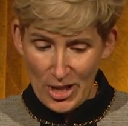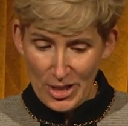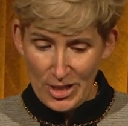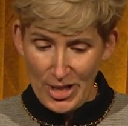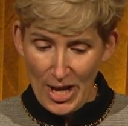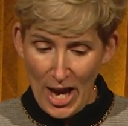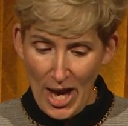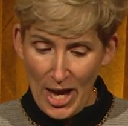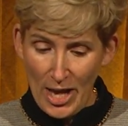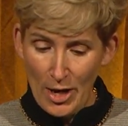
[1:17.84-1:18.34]

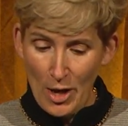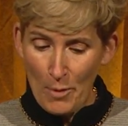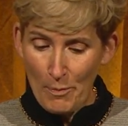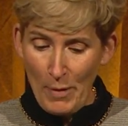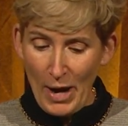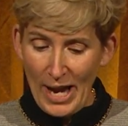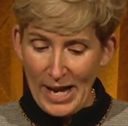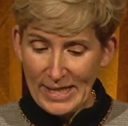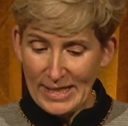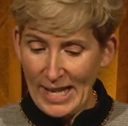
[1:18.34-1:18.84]
done
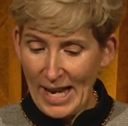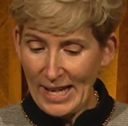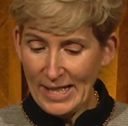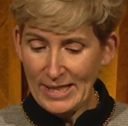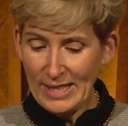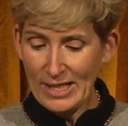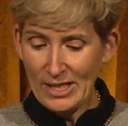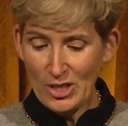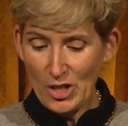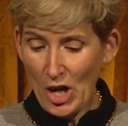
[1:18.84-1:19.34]
by
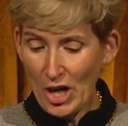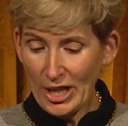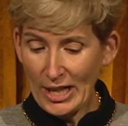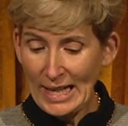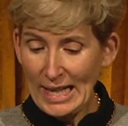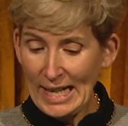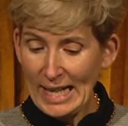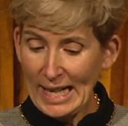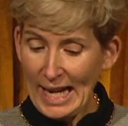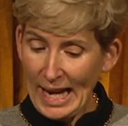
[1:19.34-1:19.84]
scientists
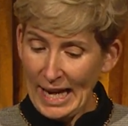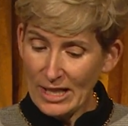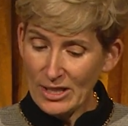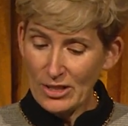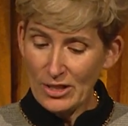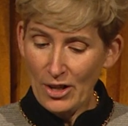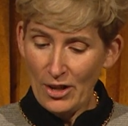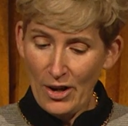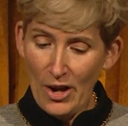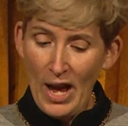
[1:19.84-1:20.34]
targeting
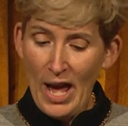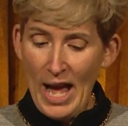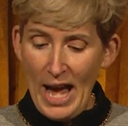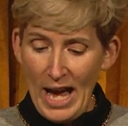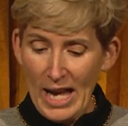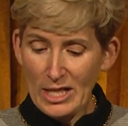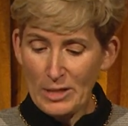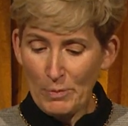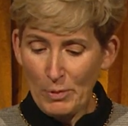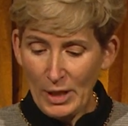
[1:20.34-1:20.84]
cancer
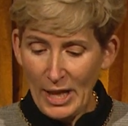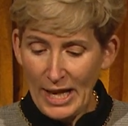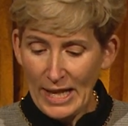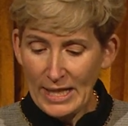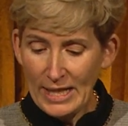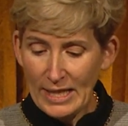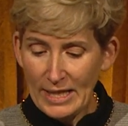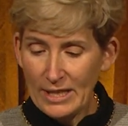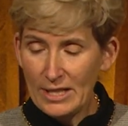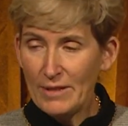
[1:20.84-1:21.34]
has
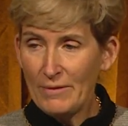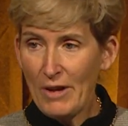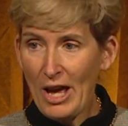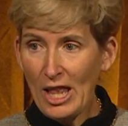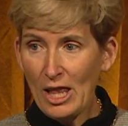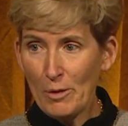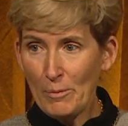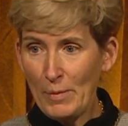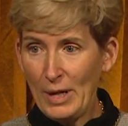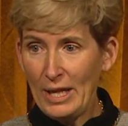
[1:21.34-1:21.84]
played in the
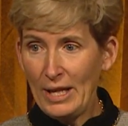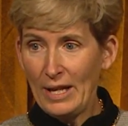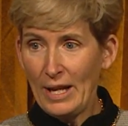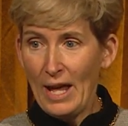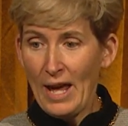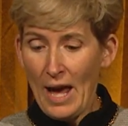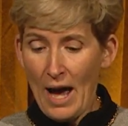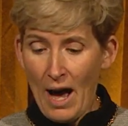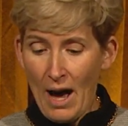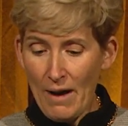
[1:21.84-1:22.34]
development
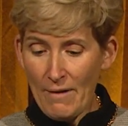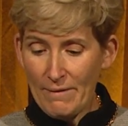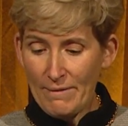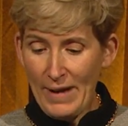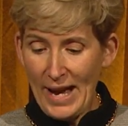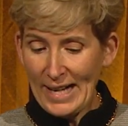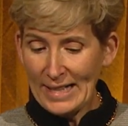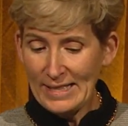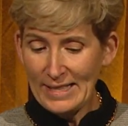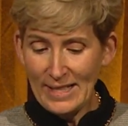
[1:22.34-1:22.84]
of
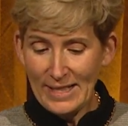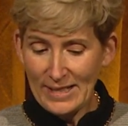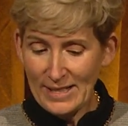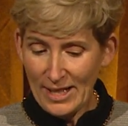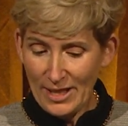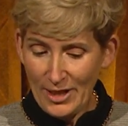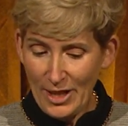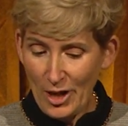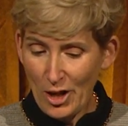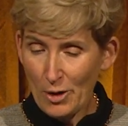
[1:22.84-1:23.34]
vaccines
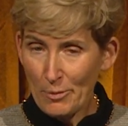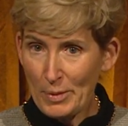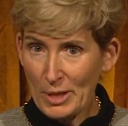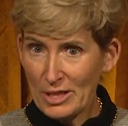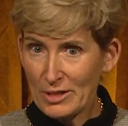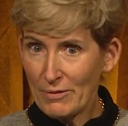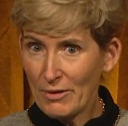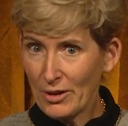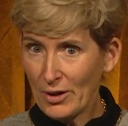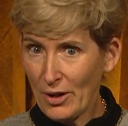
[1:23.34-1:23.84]
and
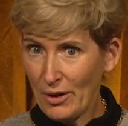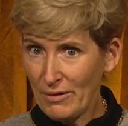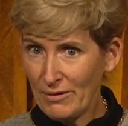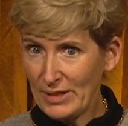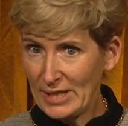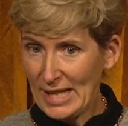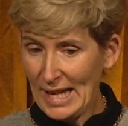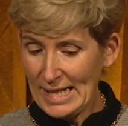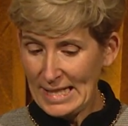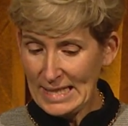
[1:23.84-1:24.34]
therapies for
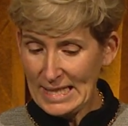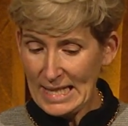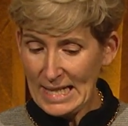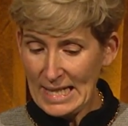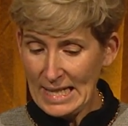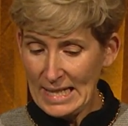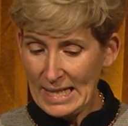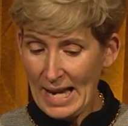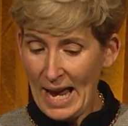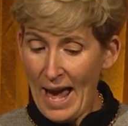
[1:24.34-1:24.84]

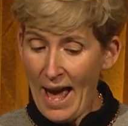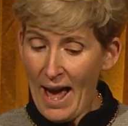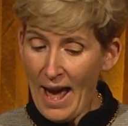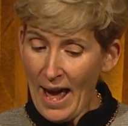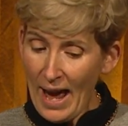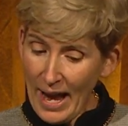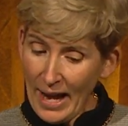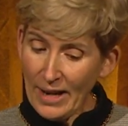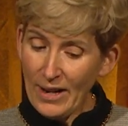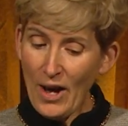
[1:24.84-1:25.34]
COVID-19,
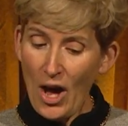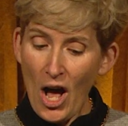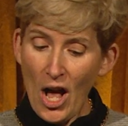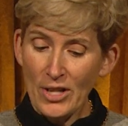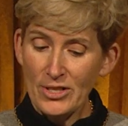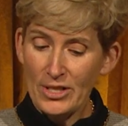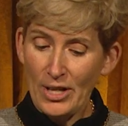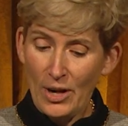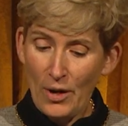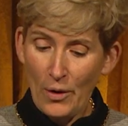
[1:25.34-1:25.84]
and
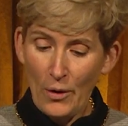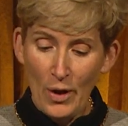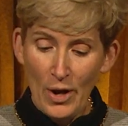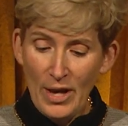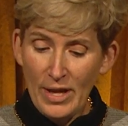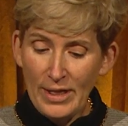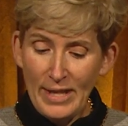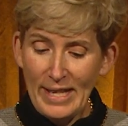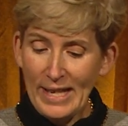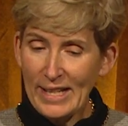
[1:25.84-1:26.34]
also
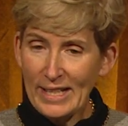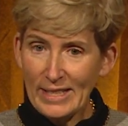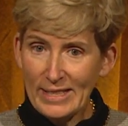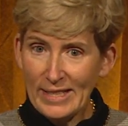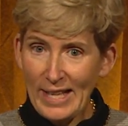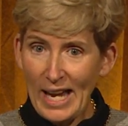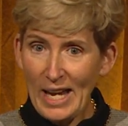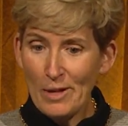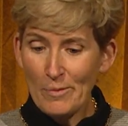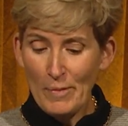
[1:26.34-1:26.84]
the
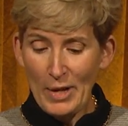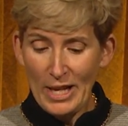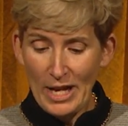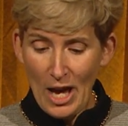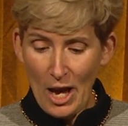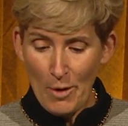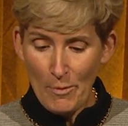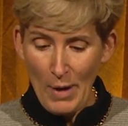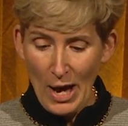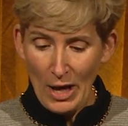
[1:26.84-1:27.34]
excitement
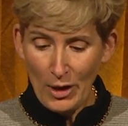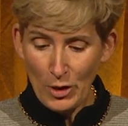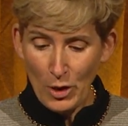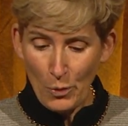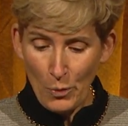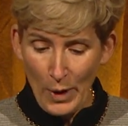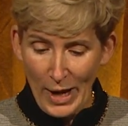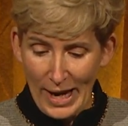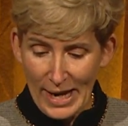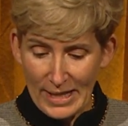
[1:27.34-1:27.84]
about the
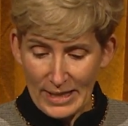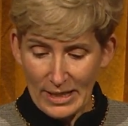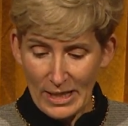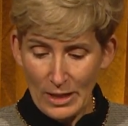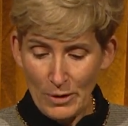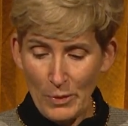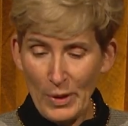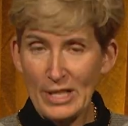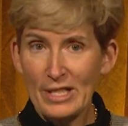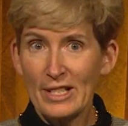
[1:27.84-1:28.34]
ways
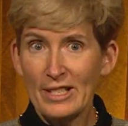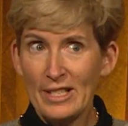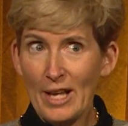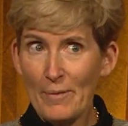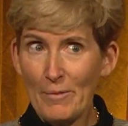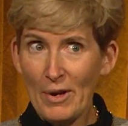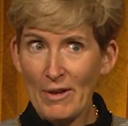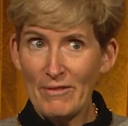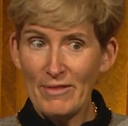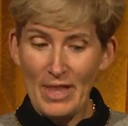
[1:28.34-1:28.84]
in which
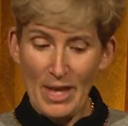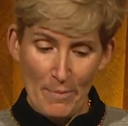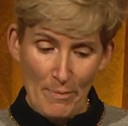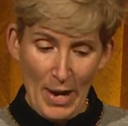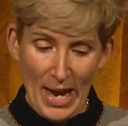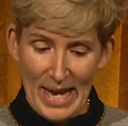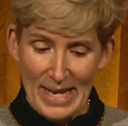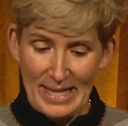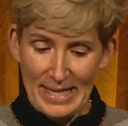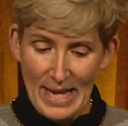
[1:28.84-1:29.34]
some of the
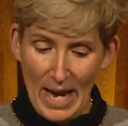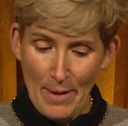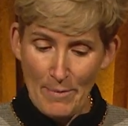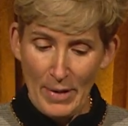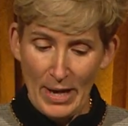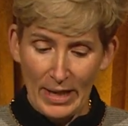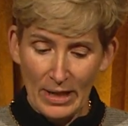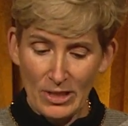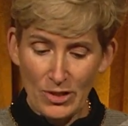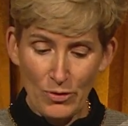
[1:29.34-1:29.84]

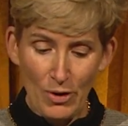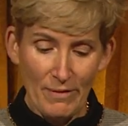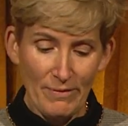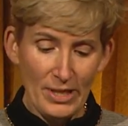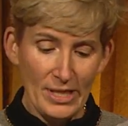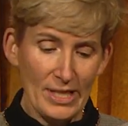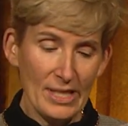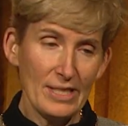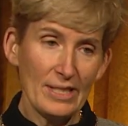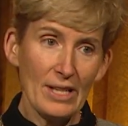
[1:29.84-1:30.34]

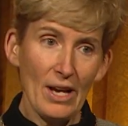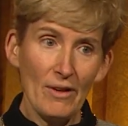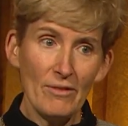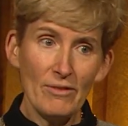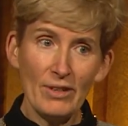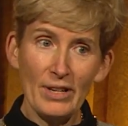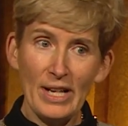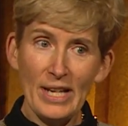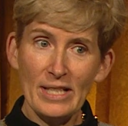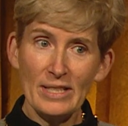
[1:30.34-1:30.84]
pandemic-driven
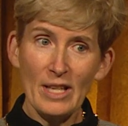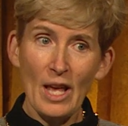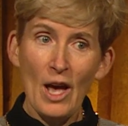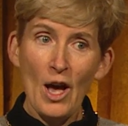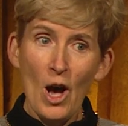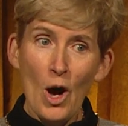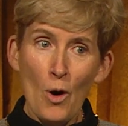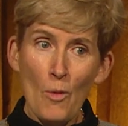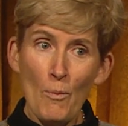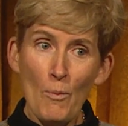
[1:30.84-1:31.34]
discoveries
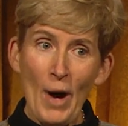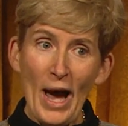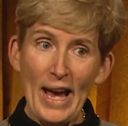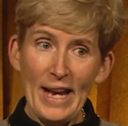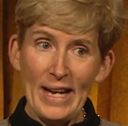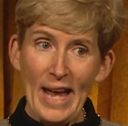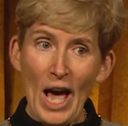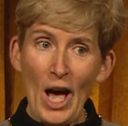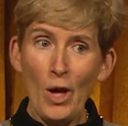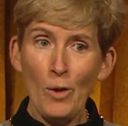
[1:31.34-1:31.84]

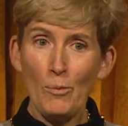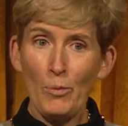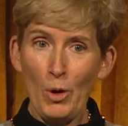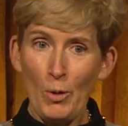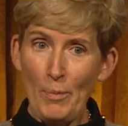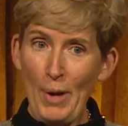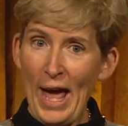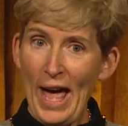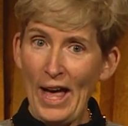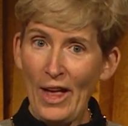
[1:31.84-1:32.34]
might help
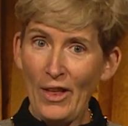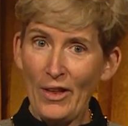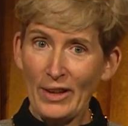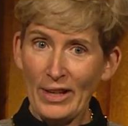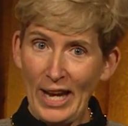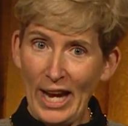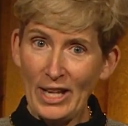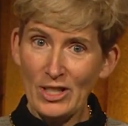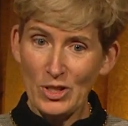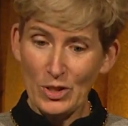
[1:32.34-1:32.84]
propel
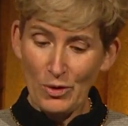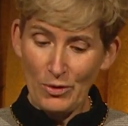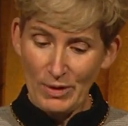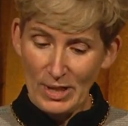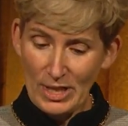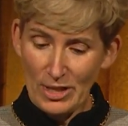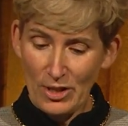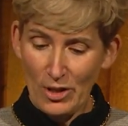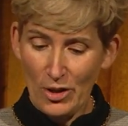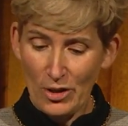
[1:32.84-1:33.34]
cancer
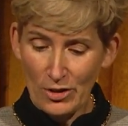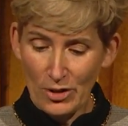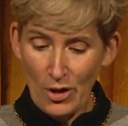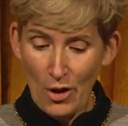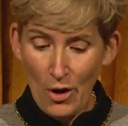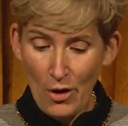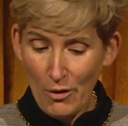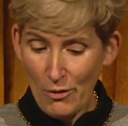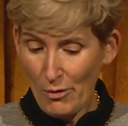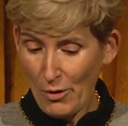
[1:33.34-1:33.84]
research
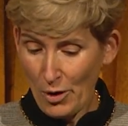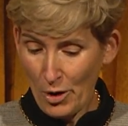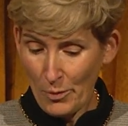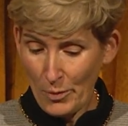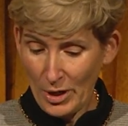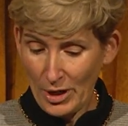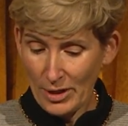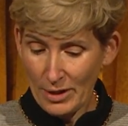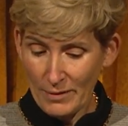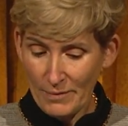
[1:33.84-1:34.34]

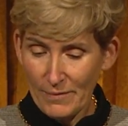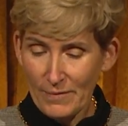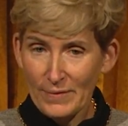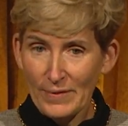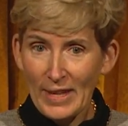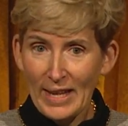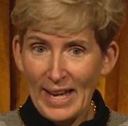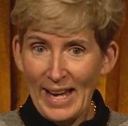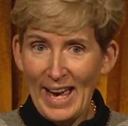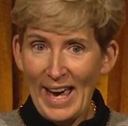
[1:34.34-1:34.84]
forward.
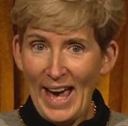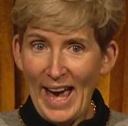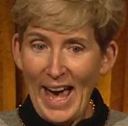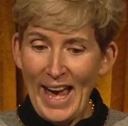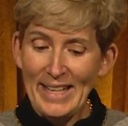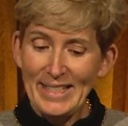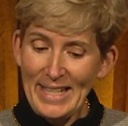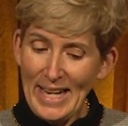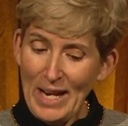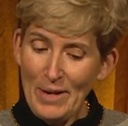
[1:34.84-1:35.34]

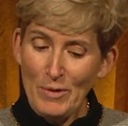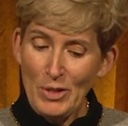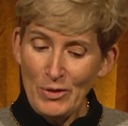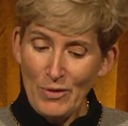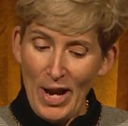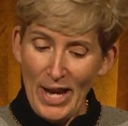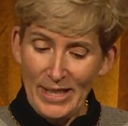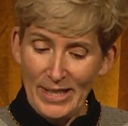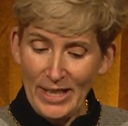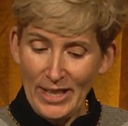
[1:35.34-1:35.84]
At Damon
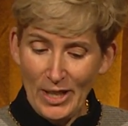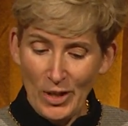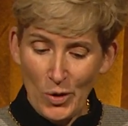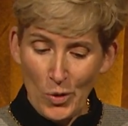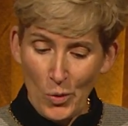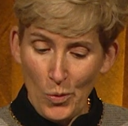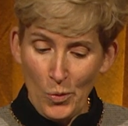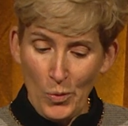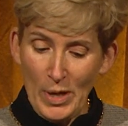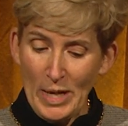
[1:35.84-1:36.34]
Runyon,
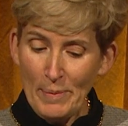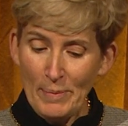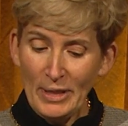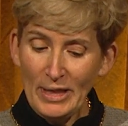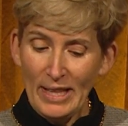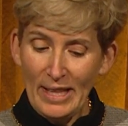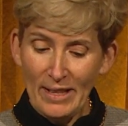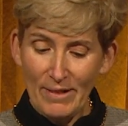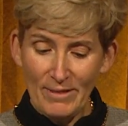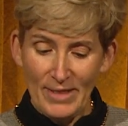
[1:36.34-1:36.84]
we
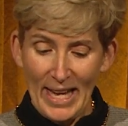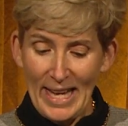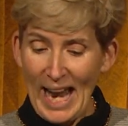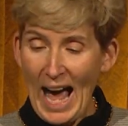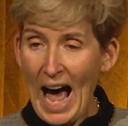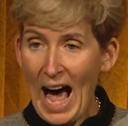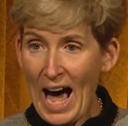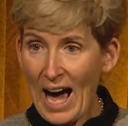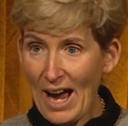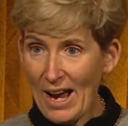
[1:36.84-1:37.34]
believe that
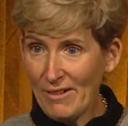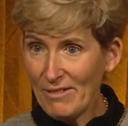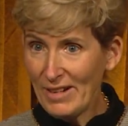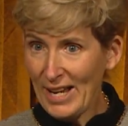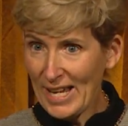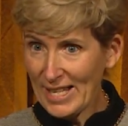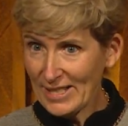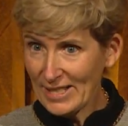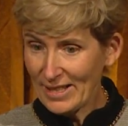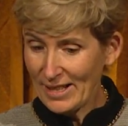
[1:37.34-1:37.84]

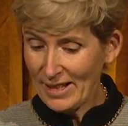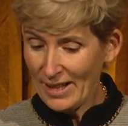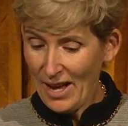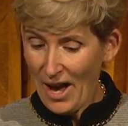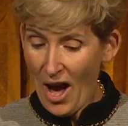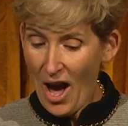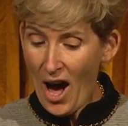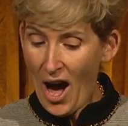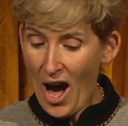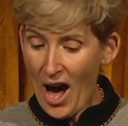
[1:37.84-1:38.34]
high-risk,
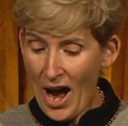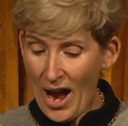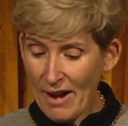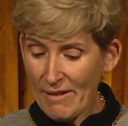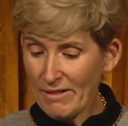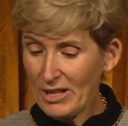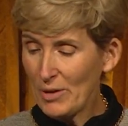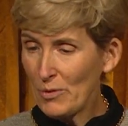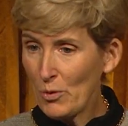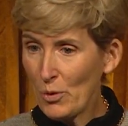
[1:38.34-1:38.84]

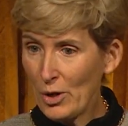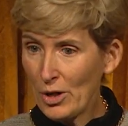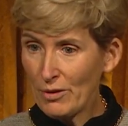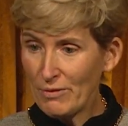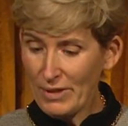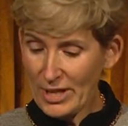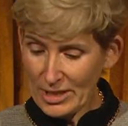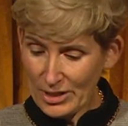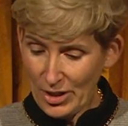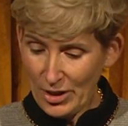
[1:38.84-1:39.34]
high-reward
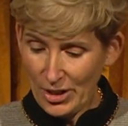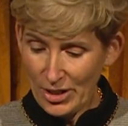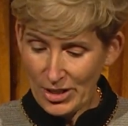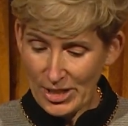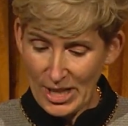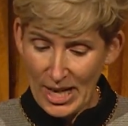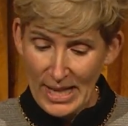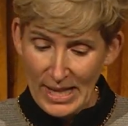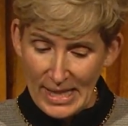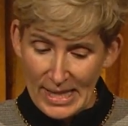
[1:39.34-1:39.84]

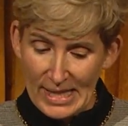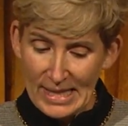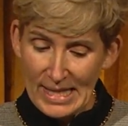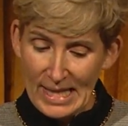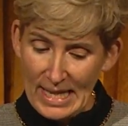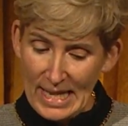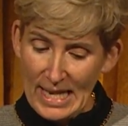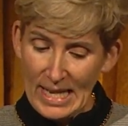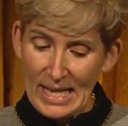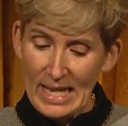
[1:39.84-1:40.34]
research is
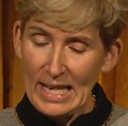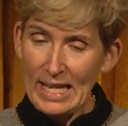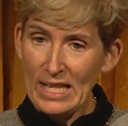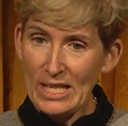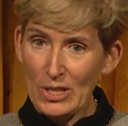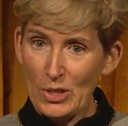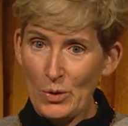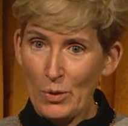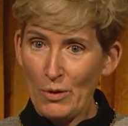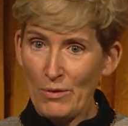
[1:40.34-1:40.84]
the key
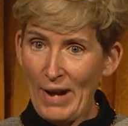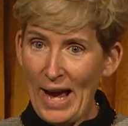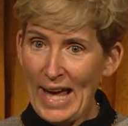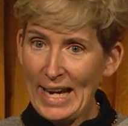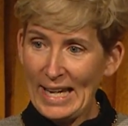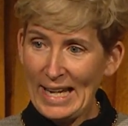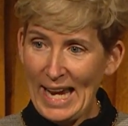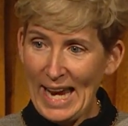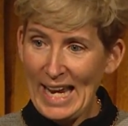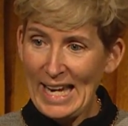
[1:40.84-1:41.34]
to
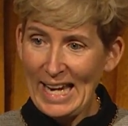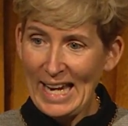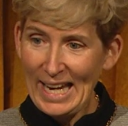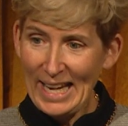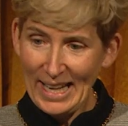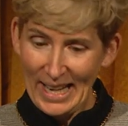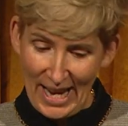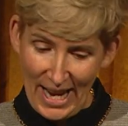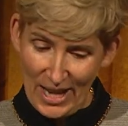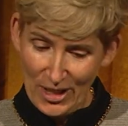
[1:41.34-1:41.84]
eradicating
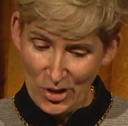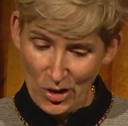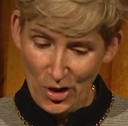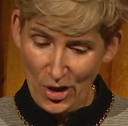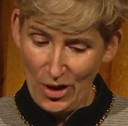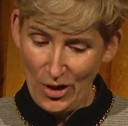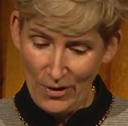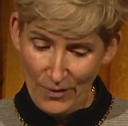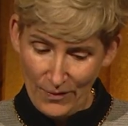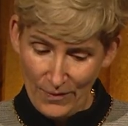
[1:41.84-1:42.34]
cancer.